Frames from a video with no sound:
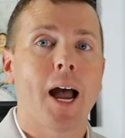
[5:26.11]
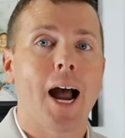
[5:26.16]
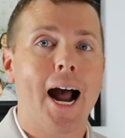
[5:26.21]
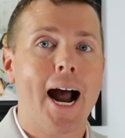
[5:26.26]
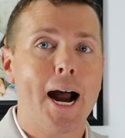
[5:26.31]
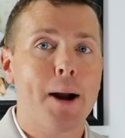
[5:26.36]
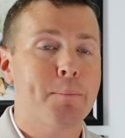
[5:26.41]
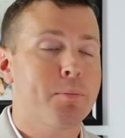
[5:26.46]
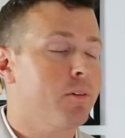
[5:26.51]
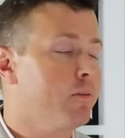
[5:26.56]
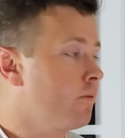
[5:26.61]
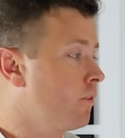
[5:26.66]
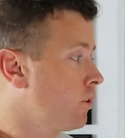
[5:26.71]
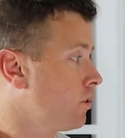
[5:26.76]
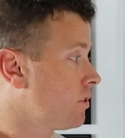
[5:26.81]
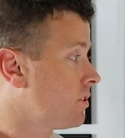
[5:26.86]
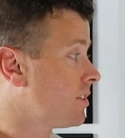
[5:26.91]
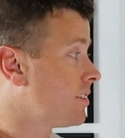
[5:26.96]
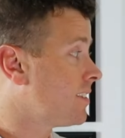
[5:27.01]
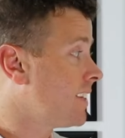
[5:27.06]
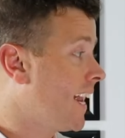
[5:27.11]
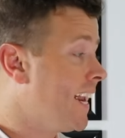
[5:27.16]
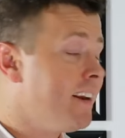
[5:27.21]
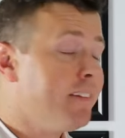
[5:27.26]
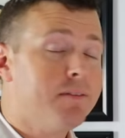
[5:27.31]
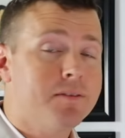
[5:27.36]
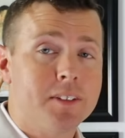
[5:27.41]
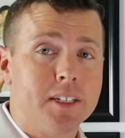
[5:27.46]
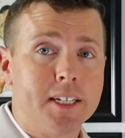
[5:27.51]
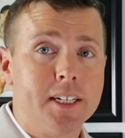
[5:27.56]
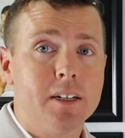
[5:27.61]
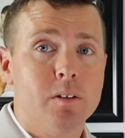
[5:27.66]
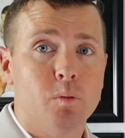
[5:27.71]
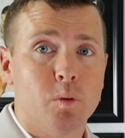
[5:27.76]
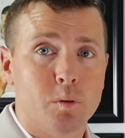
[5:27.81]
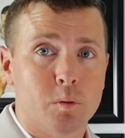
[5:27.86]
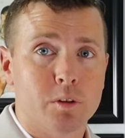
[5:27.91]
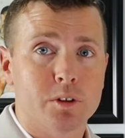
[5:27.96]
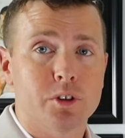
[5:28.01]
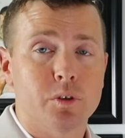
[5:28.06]
I prefer safety
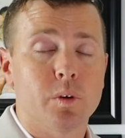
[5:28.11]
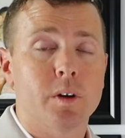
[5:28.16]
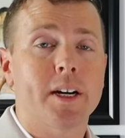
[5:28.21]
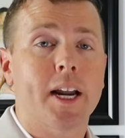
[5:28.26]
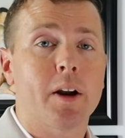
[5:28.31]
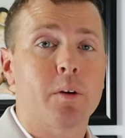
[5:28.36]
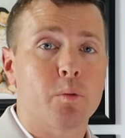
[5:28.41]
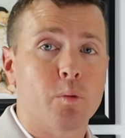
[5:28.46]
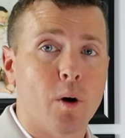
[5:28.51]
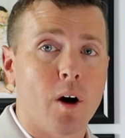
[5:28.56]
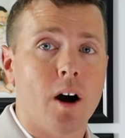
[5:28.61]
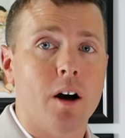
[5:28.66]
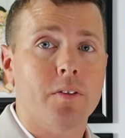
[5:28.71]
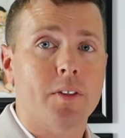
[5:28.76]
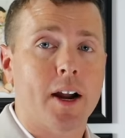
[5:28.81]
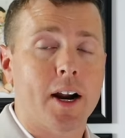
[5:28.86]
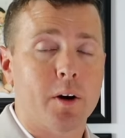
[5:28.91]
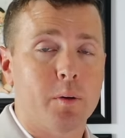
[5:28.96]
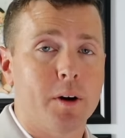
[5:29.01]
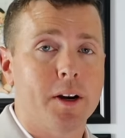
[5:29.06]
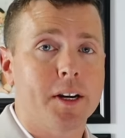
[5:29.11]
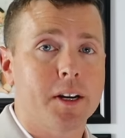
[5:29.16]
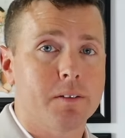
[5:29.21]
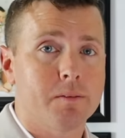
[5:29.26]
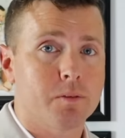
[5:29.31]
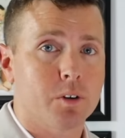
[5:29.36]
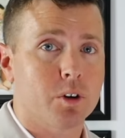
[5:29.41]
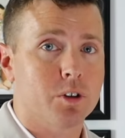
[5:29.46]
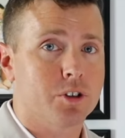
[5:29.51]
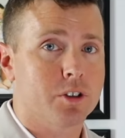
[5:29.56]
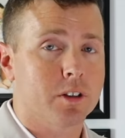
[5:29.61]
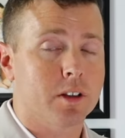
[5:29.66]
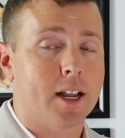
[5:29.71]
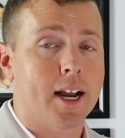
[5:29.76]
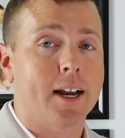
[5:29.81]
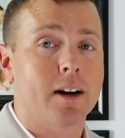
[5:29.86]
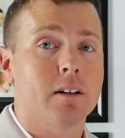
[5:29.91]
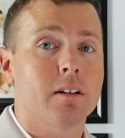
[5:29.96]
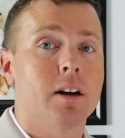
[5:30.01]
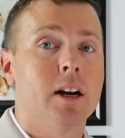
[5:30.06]
when we're doing a Roth IRA conversion
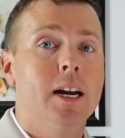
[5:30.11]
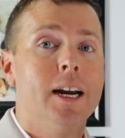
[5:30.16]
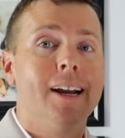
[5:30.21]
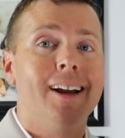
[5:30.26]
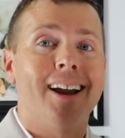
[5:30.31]
ladder.